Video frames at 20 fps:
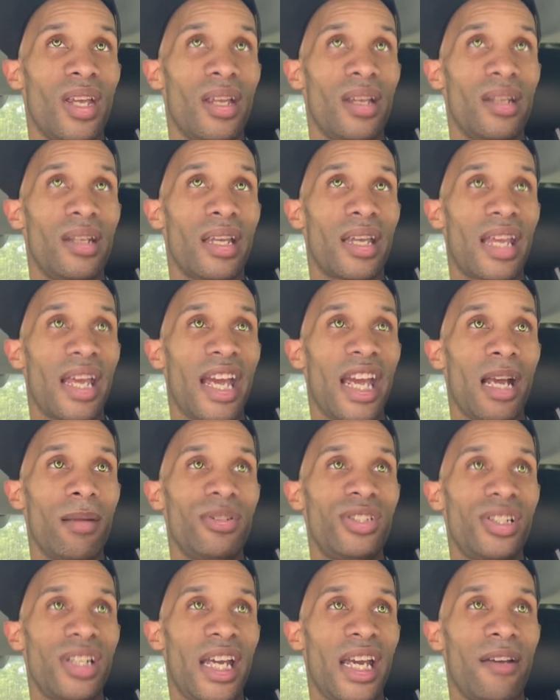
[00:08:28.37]
the
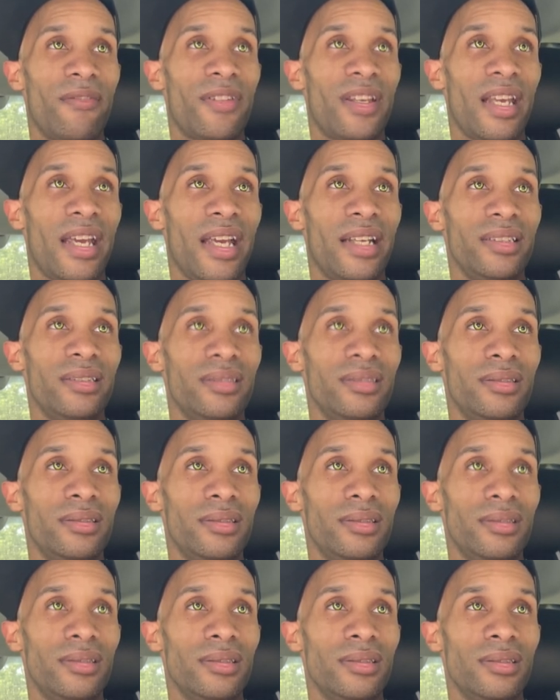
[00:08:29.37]
camshaft kit.
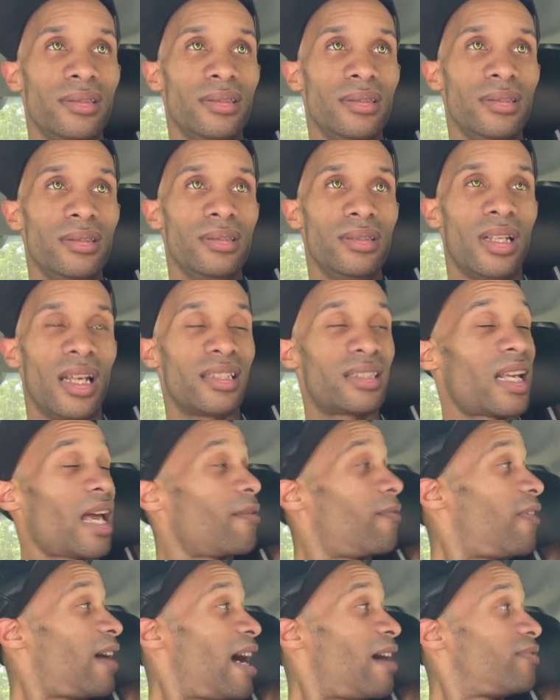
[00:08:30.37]
It's
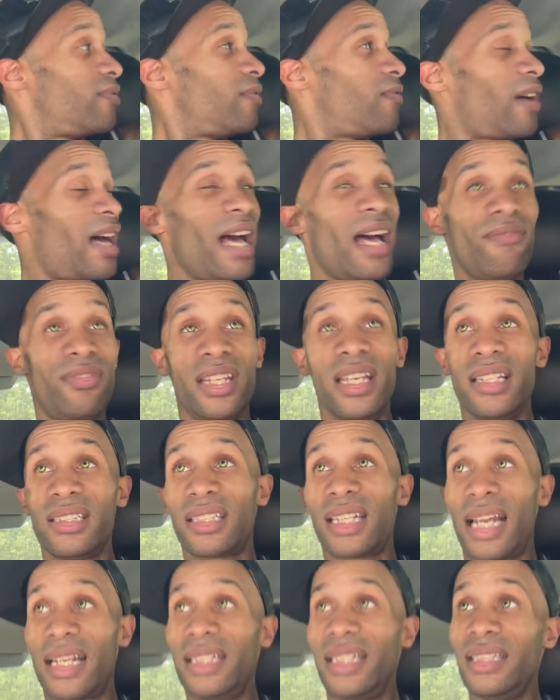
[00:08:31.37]
like five things
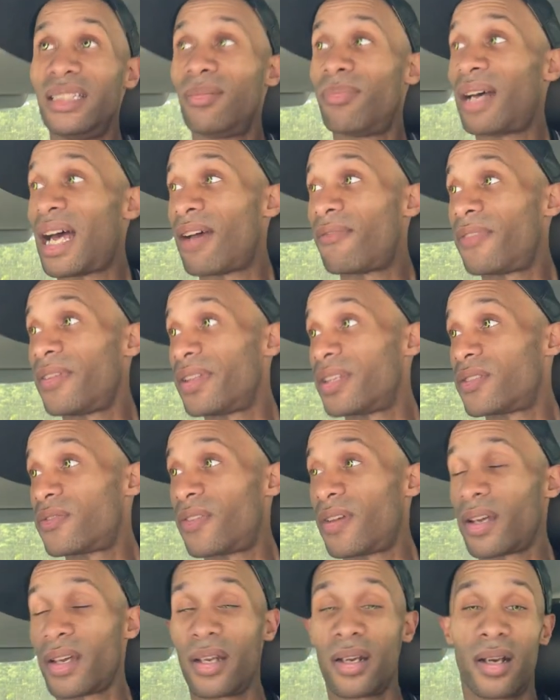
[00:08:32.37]
that I need to buy for this
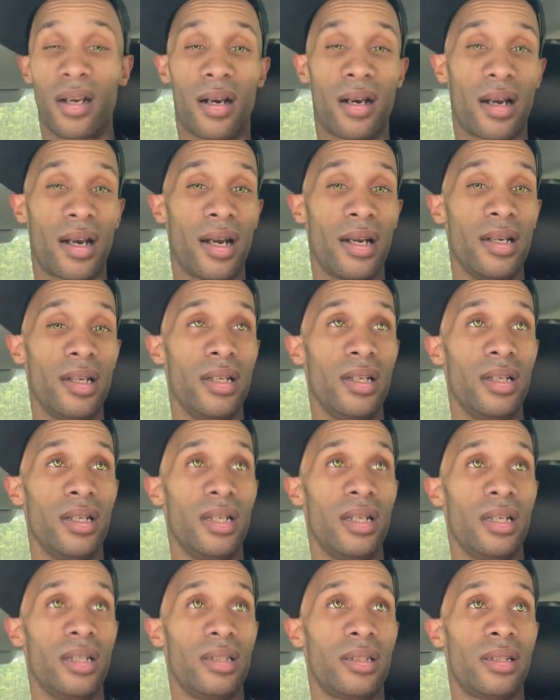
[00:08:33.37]
fucking car.
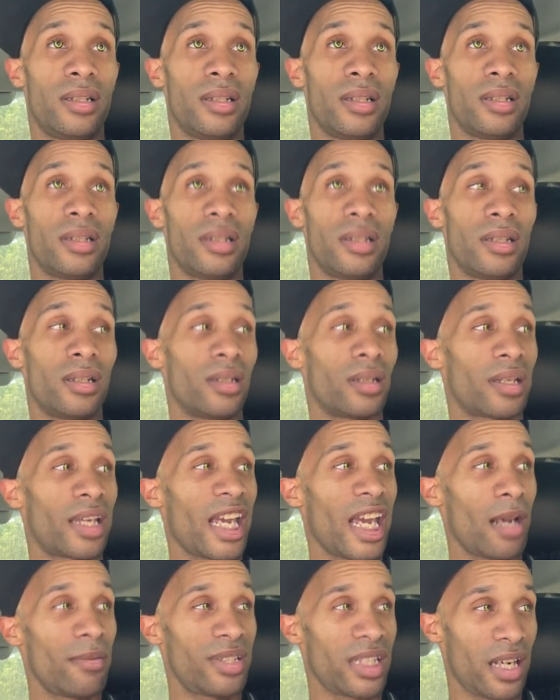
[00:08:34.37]
The
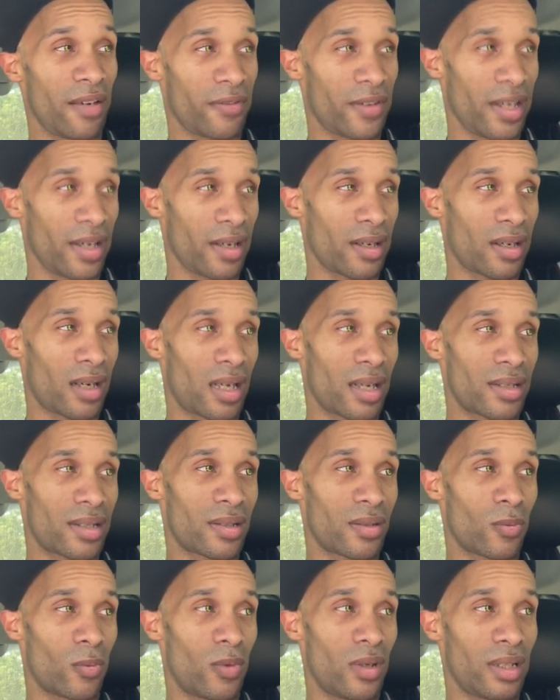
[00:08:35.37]
camshaft kit costs
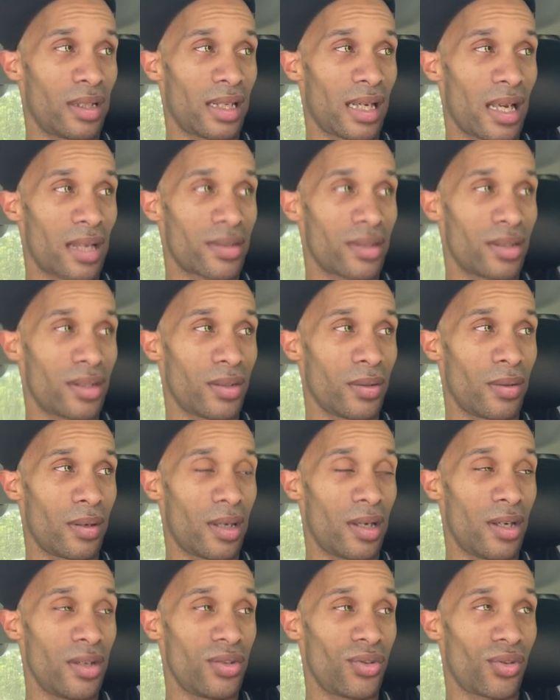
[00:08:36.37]

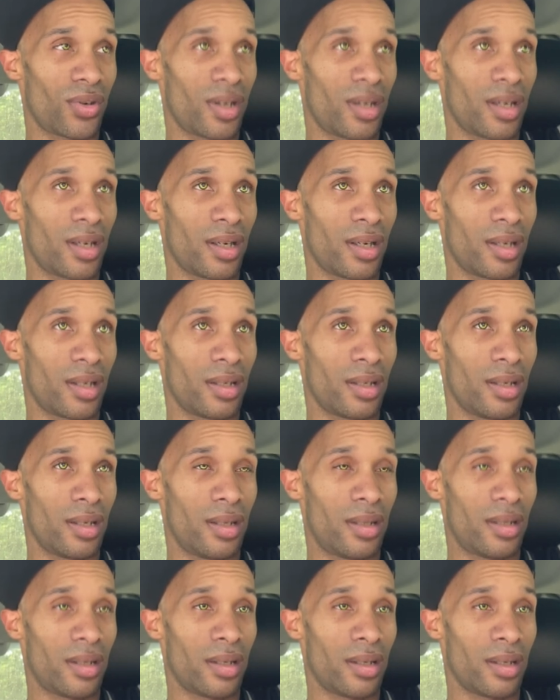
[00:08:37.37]

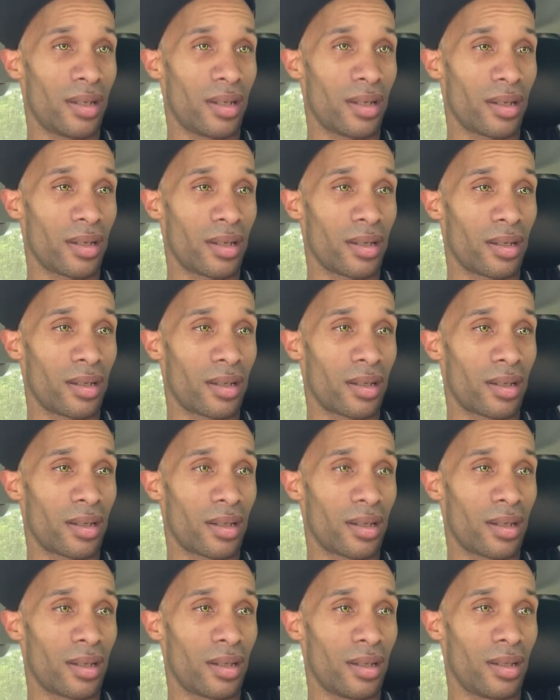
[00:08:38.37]

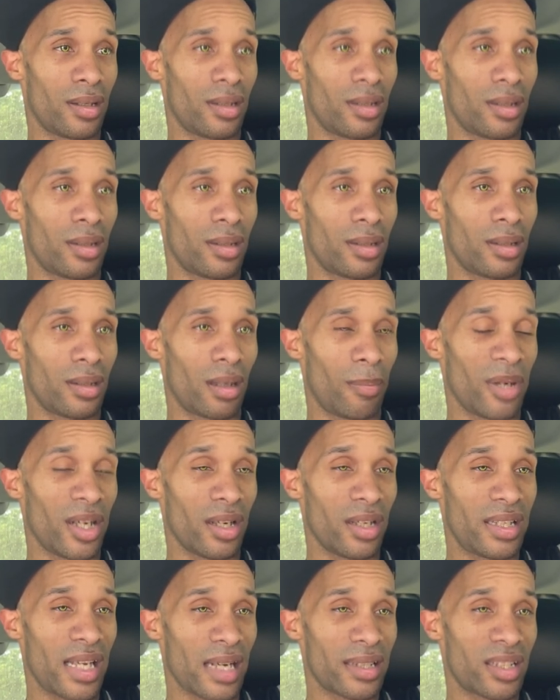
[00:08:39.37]
$1,200.
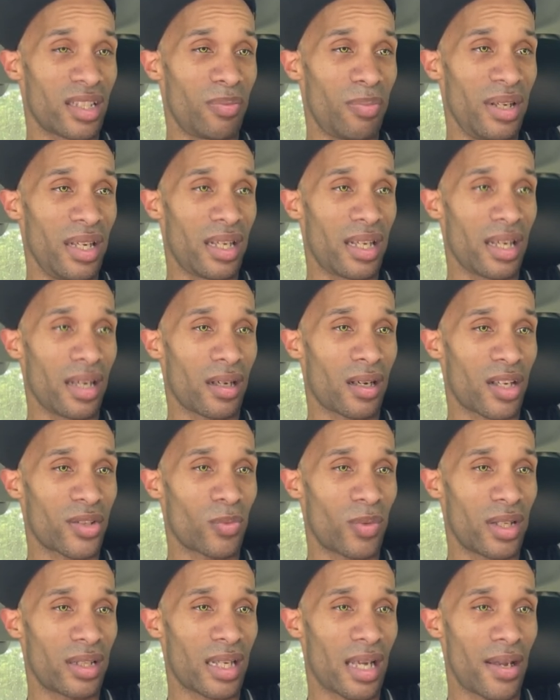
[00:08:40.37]
The Texas Speed Kit costs
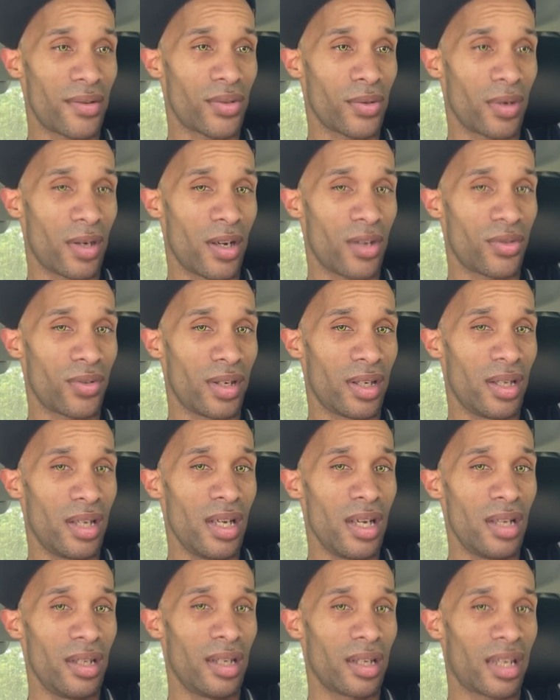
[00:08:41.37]
$1,200.
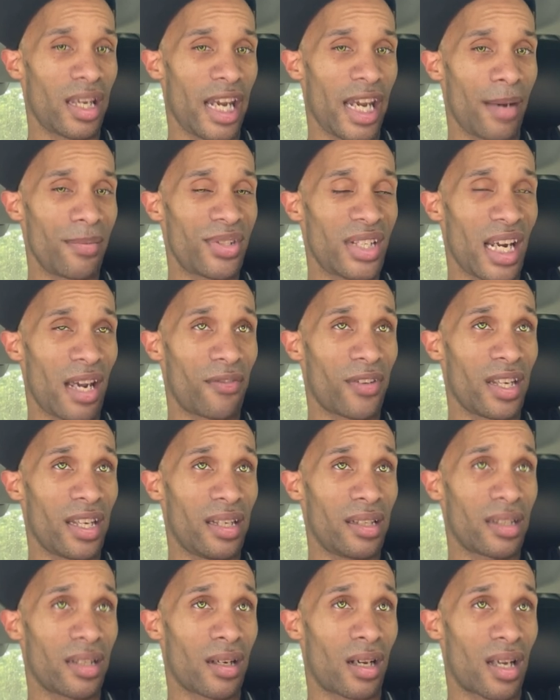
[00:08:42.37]
The camshaft
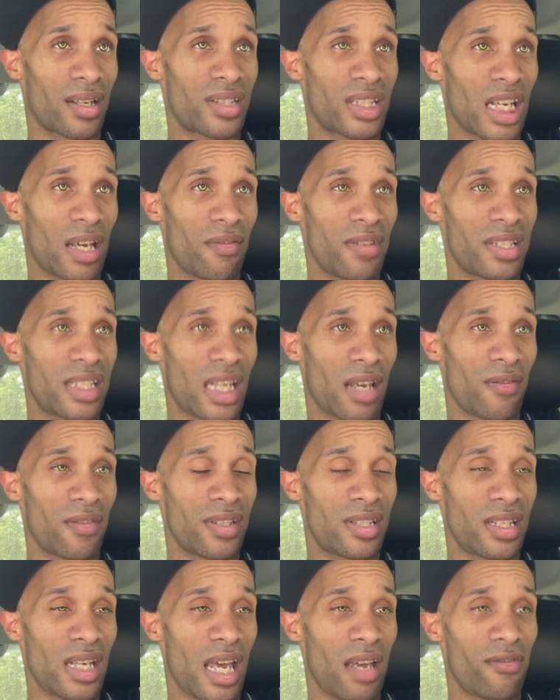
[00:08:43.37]
kit costs
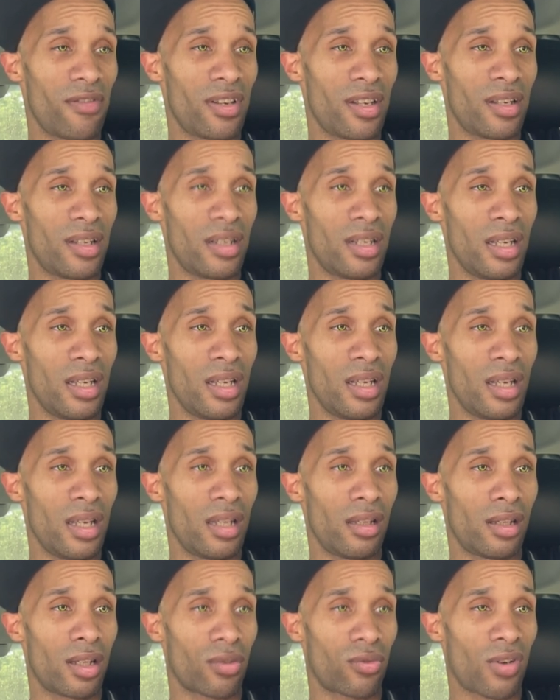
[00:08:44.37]

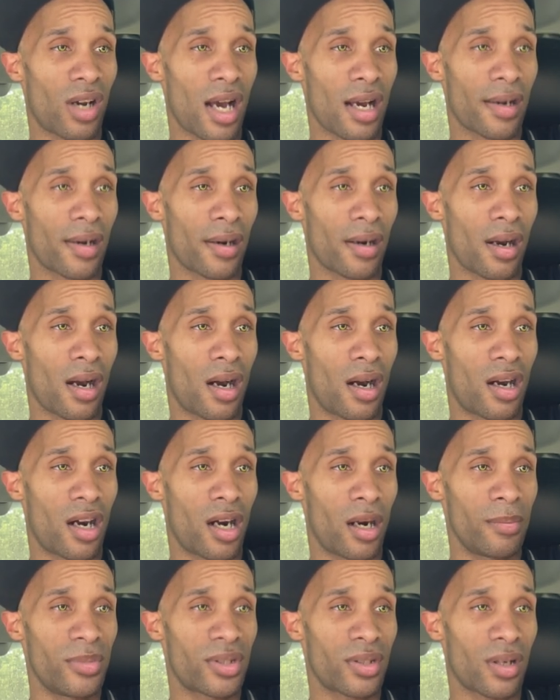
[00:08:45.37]
$777. The rocker
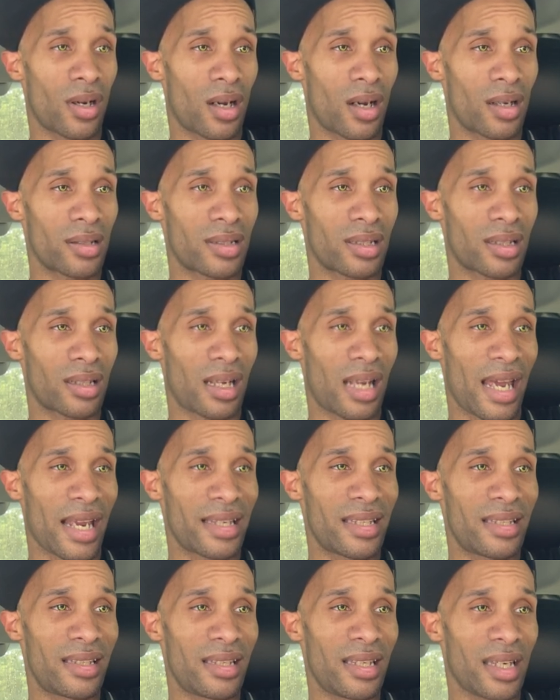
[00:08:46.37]
arms cost like
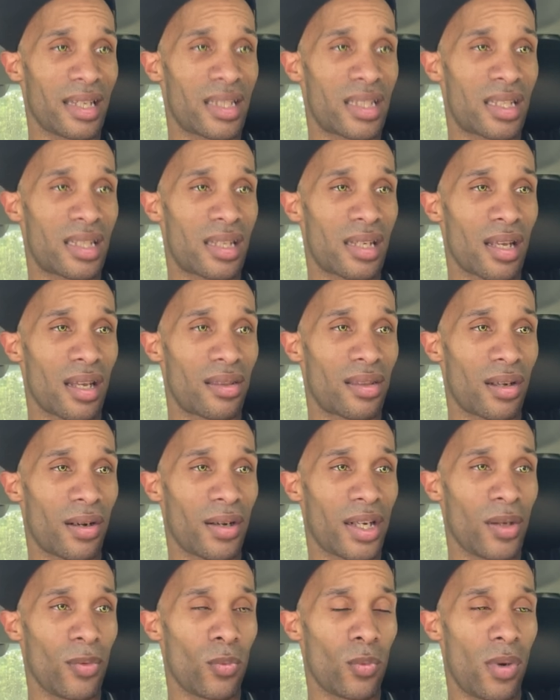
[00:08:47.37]

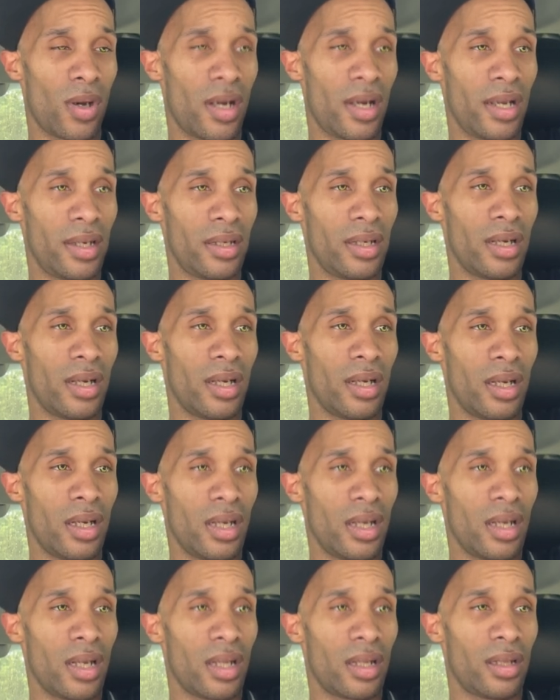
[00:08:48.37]

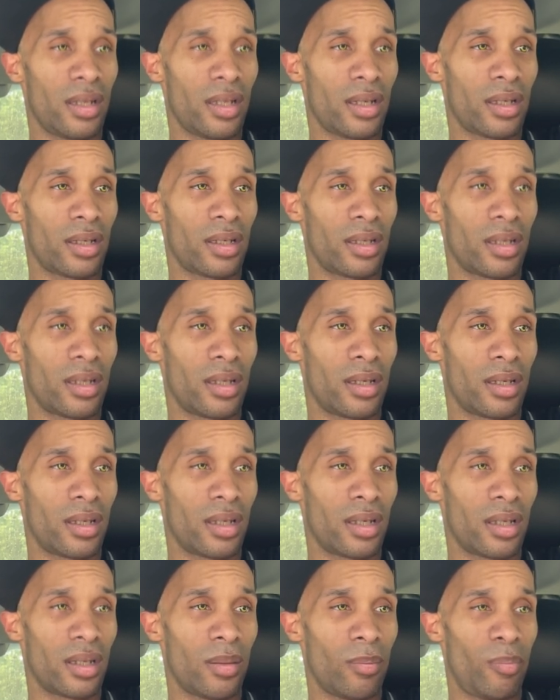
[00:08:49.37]
$631. The
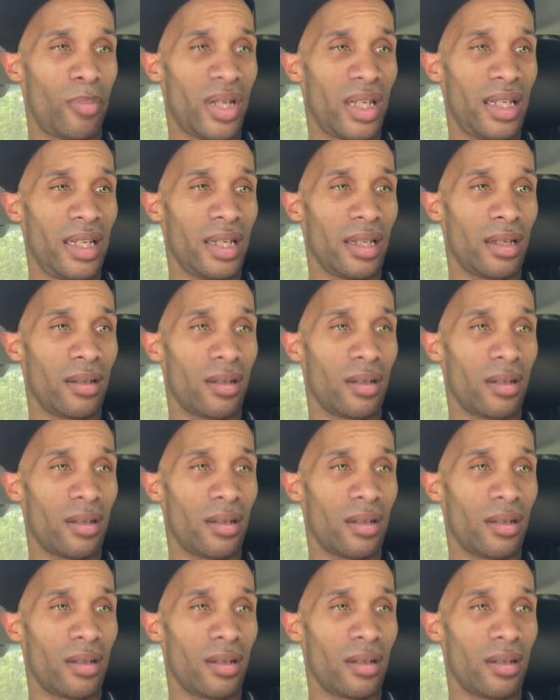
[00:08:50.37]
billet